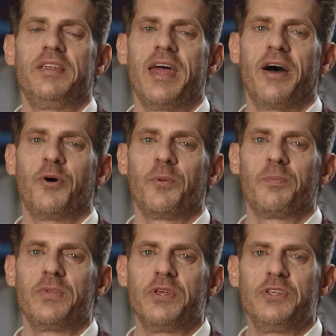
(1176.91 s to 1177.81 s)
Now,
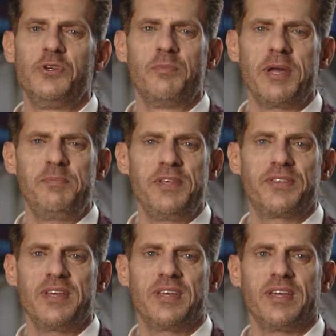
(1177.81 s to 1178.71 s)
you might be
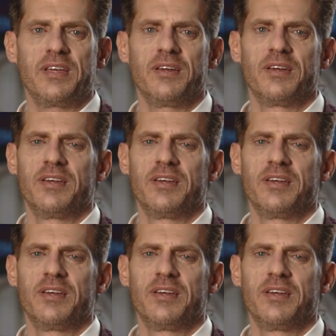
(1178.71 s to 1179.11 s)
thinking,